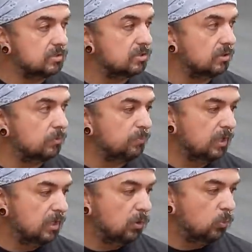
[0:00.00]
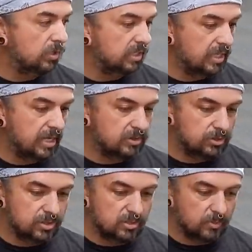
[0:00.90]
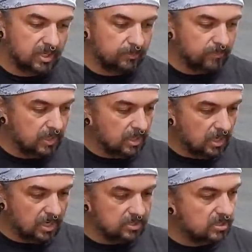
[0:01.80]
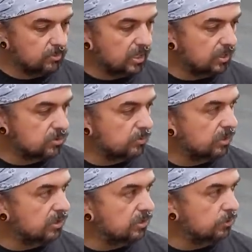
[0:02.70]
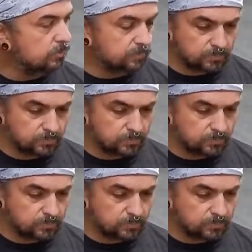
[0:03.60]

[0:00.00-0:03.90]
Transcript: So we'll get to that in just a minute. Something else I'm going to do